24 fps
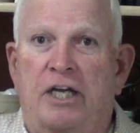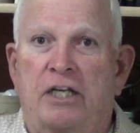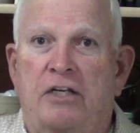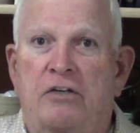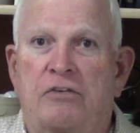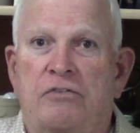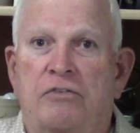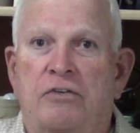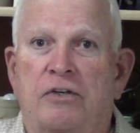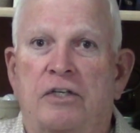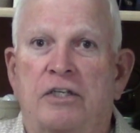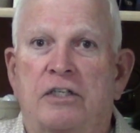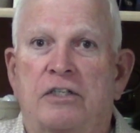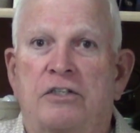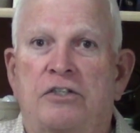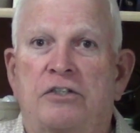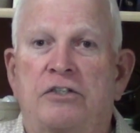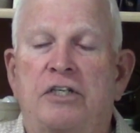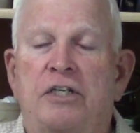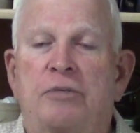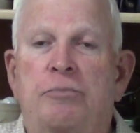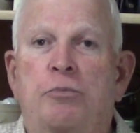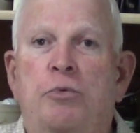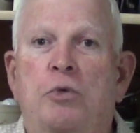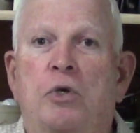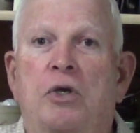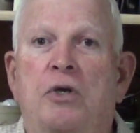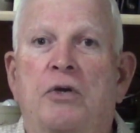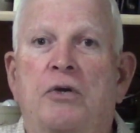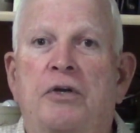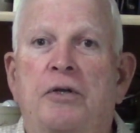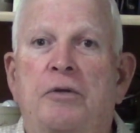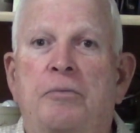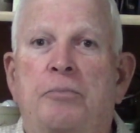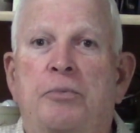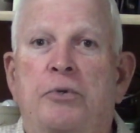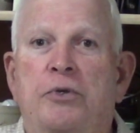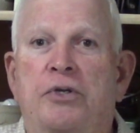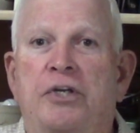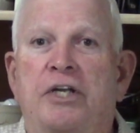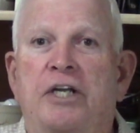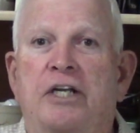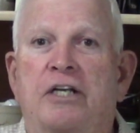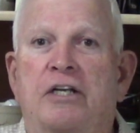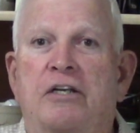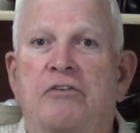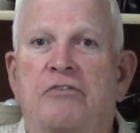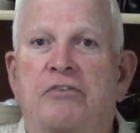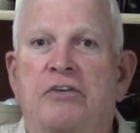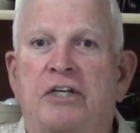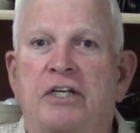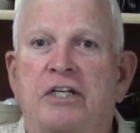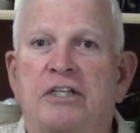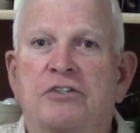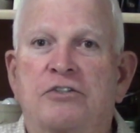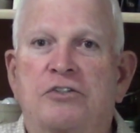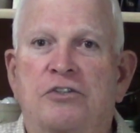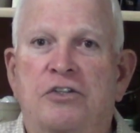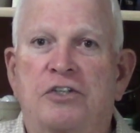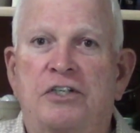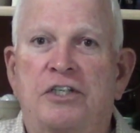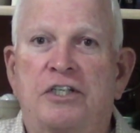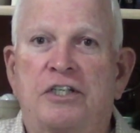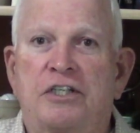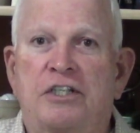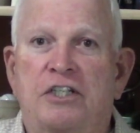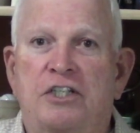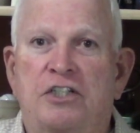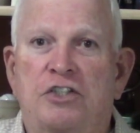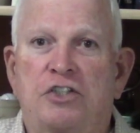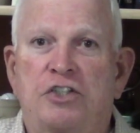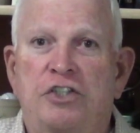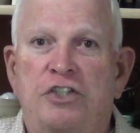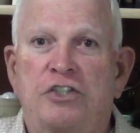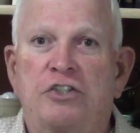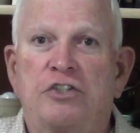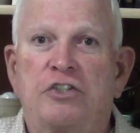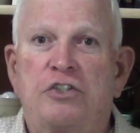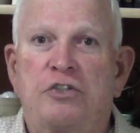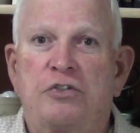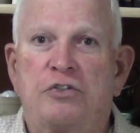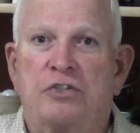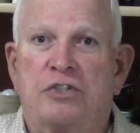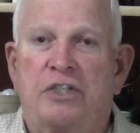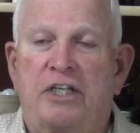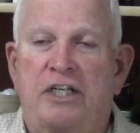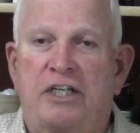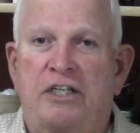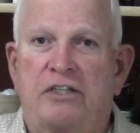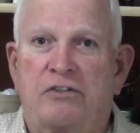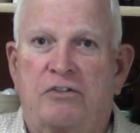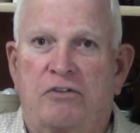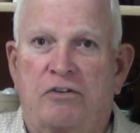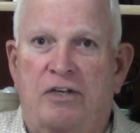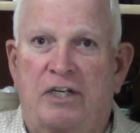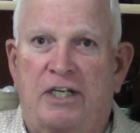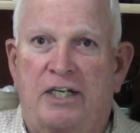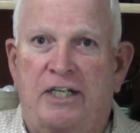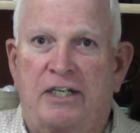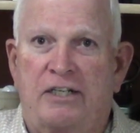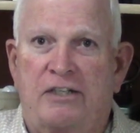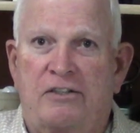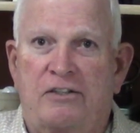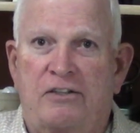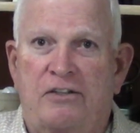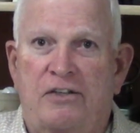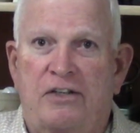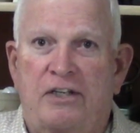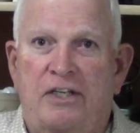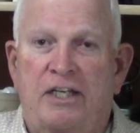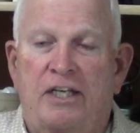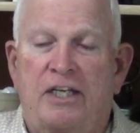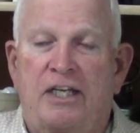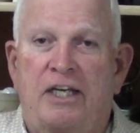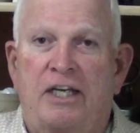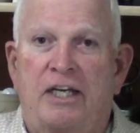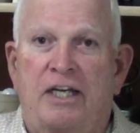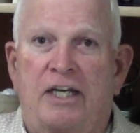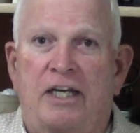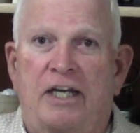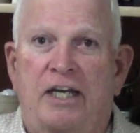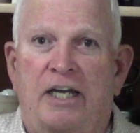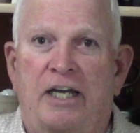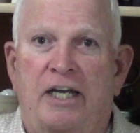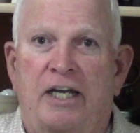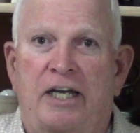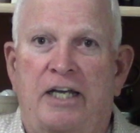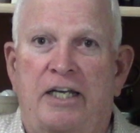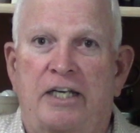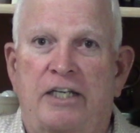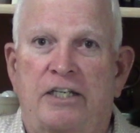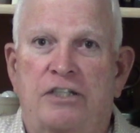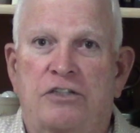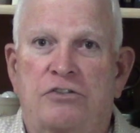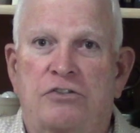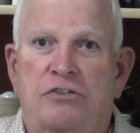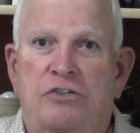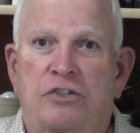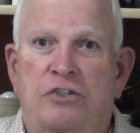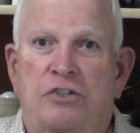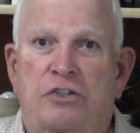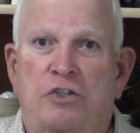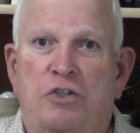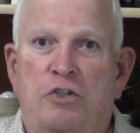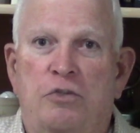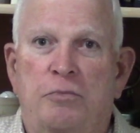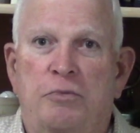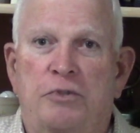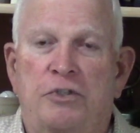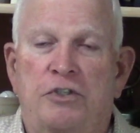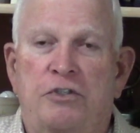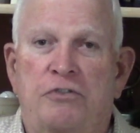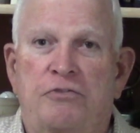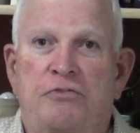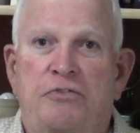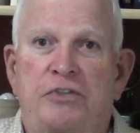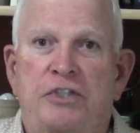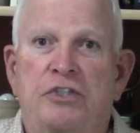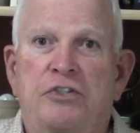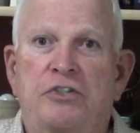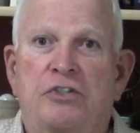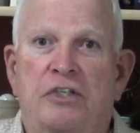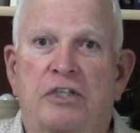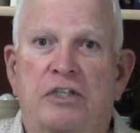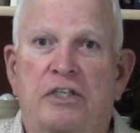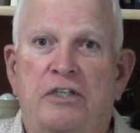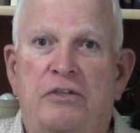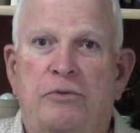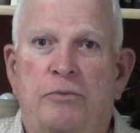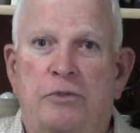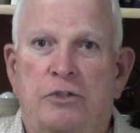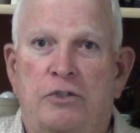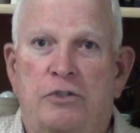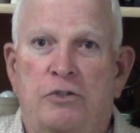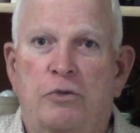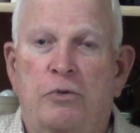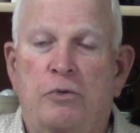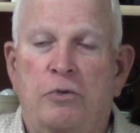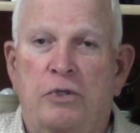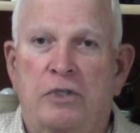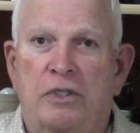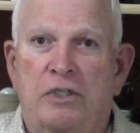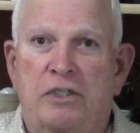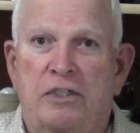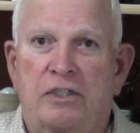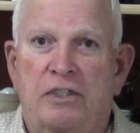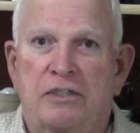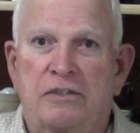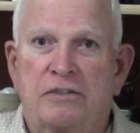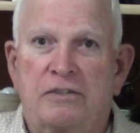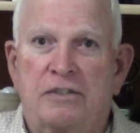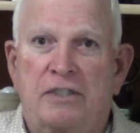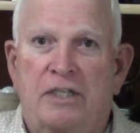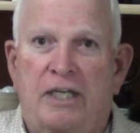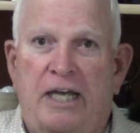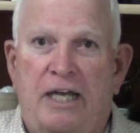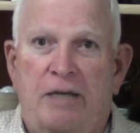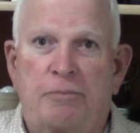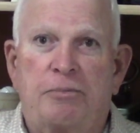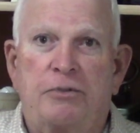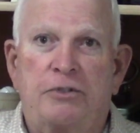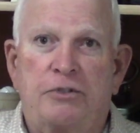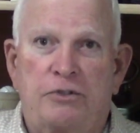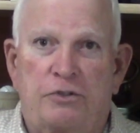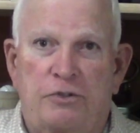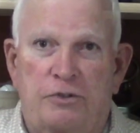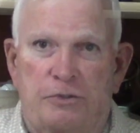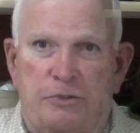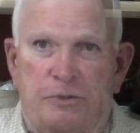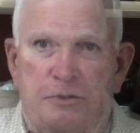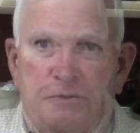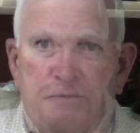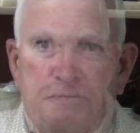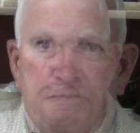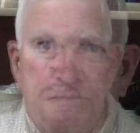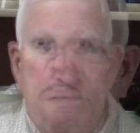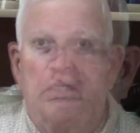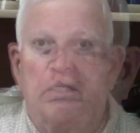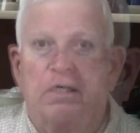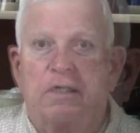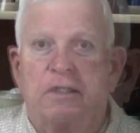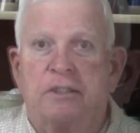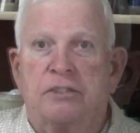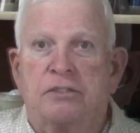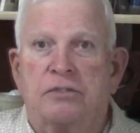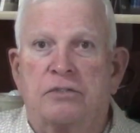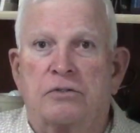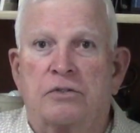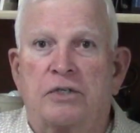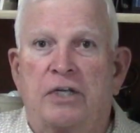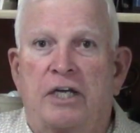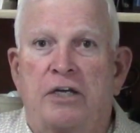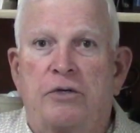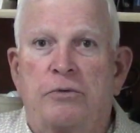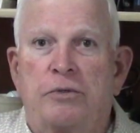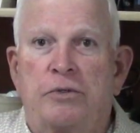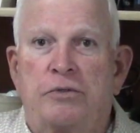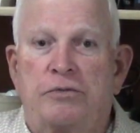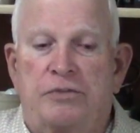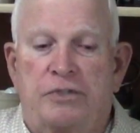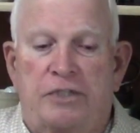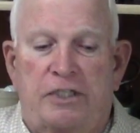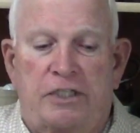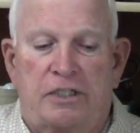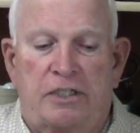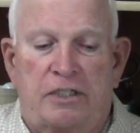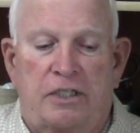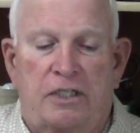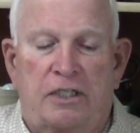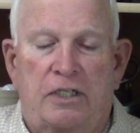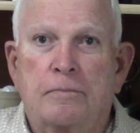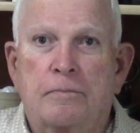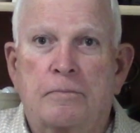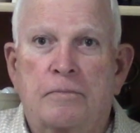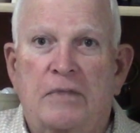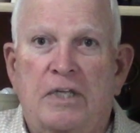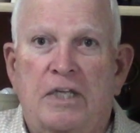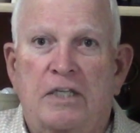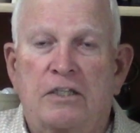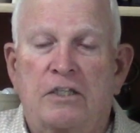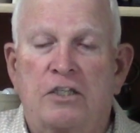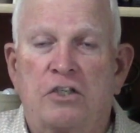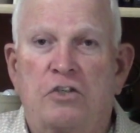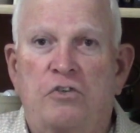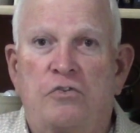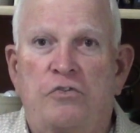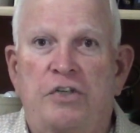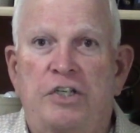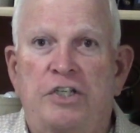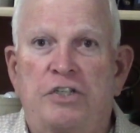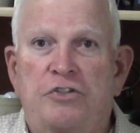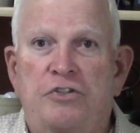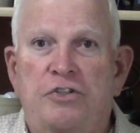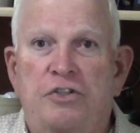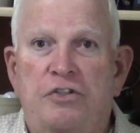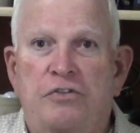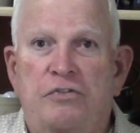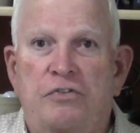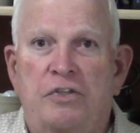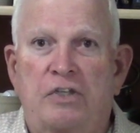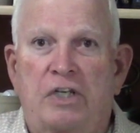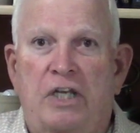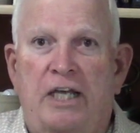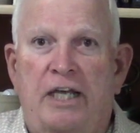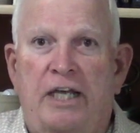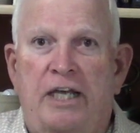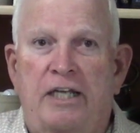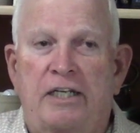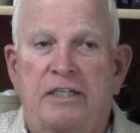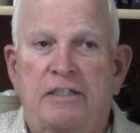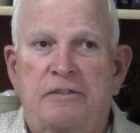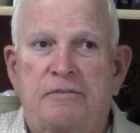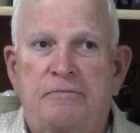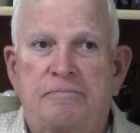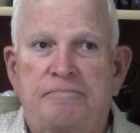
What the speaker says: of a temporary protective custody until you stand trial, and it's determined officially what's going to happen to you. So now we've seen the division of the land,